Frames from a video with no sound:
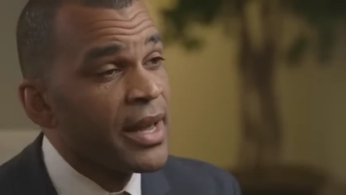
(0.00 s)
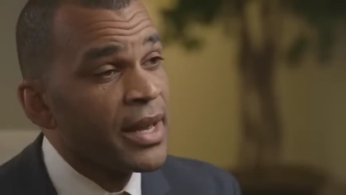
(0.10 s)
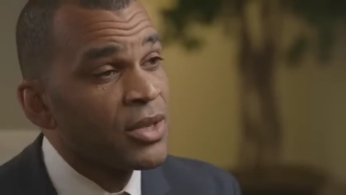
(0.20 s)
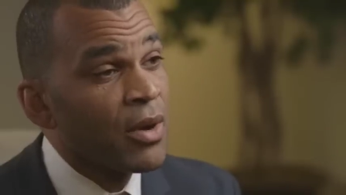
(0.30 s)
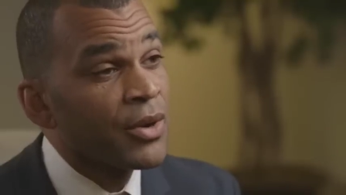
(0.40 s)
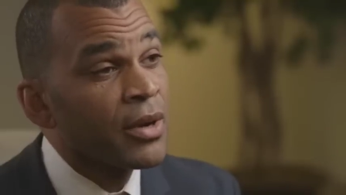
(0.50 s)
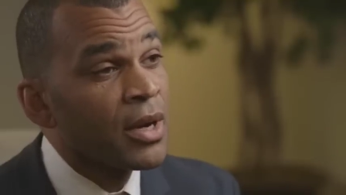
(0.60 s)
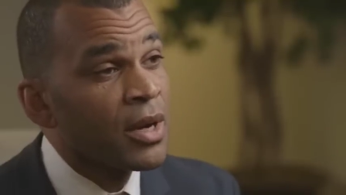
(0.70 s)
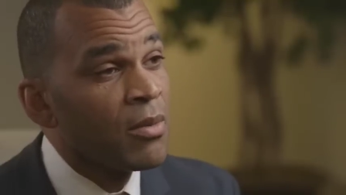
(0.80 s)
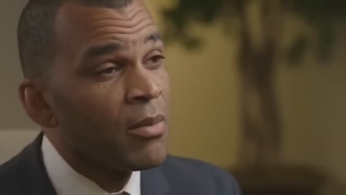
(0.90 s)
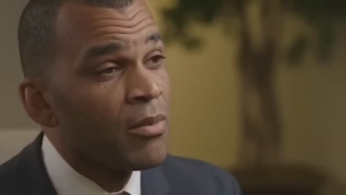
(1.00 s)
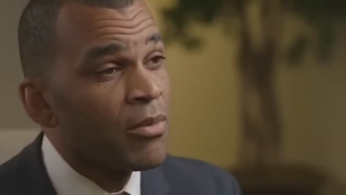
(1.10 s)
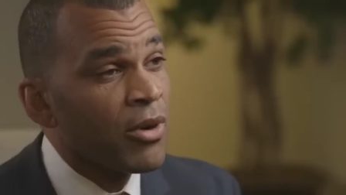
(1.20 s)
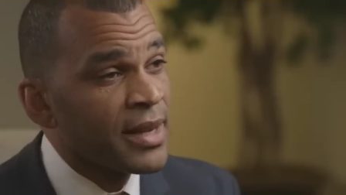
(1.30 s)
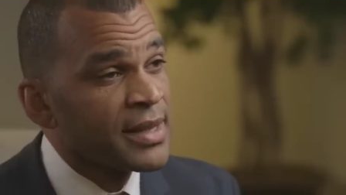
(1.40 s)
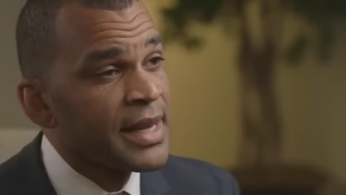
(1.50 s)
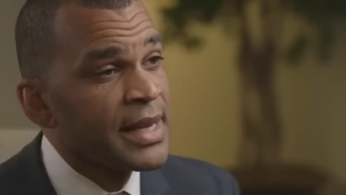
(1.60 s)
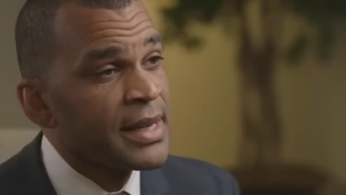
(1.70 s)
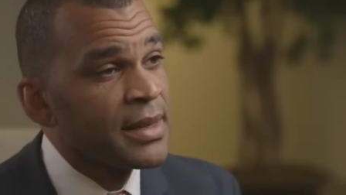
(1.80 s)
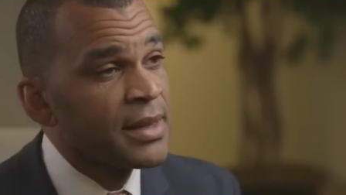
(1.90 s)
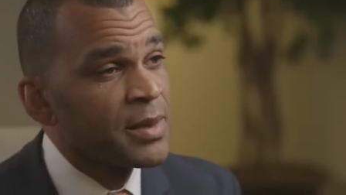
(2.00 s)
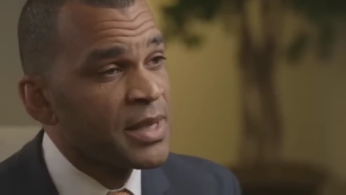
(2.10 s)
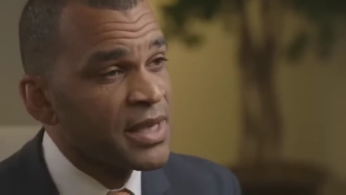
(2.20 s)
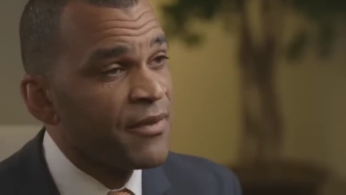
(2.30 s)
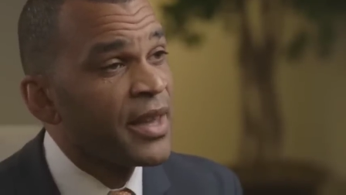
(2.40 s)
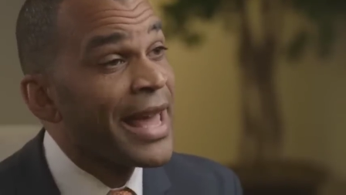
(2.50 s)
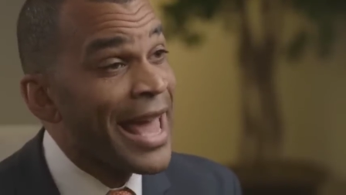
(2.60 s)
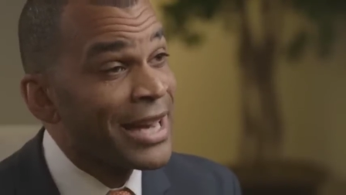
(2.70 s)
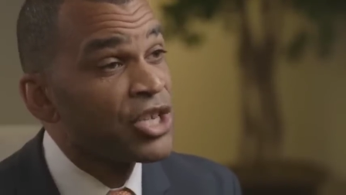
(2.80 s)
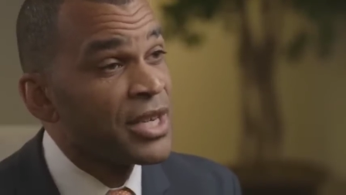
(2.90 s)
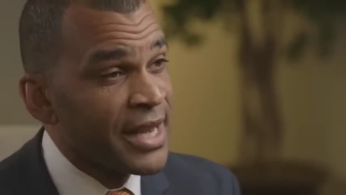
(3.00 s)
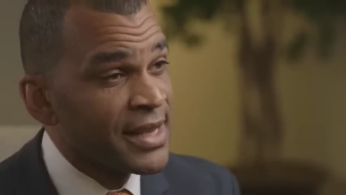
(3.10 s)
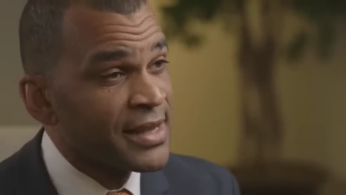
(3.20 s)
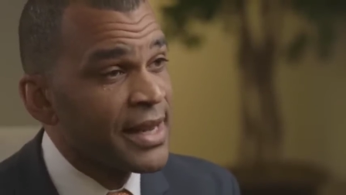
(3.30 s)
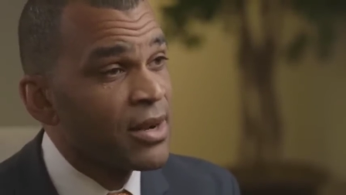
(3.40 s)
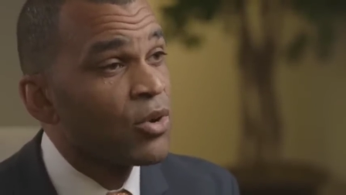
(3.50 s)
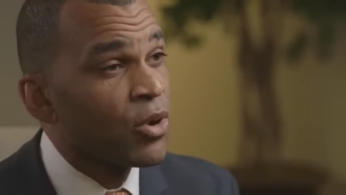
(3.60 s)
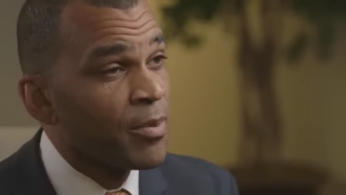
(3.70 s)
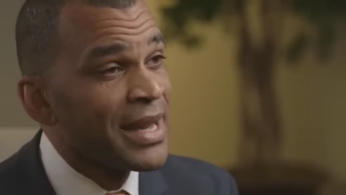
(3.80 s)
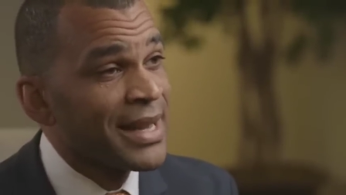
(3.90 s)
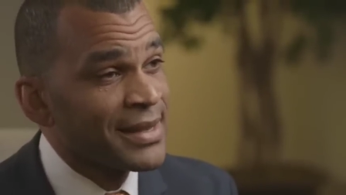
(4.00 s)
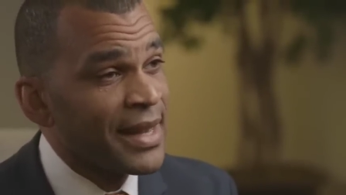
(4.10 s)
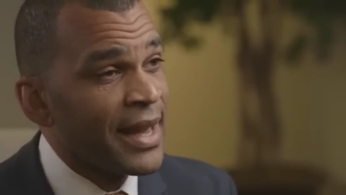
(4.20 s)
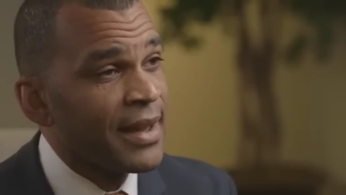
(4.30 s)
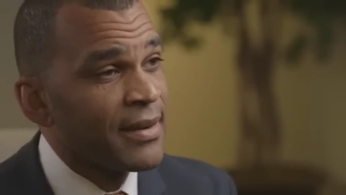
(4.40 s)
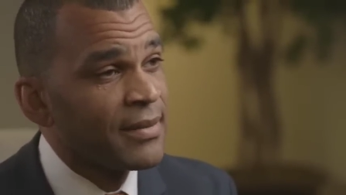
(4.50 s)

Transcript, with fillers: and to undergo prostate-specific antigen testing, or P S A.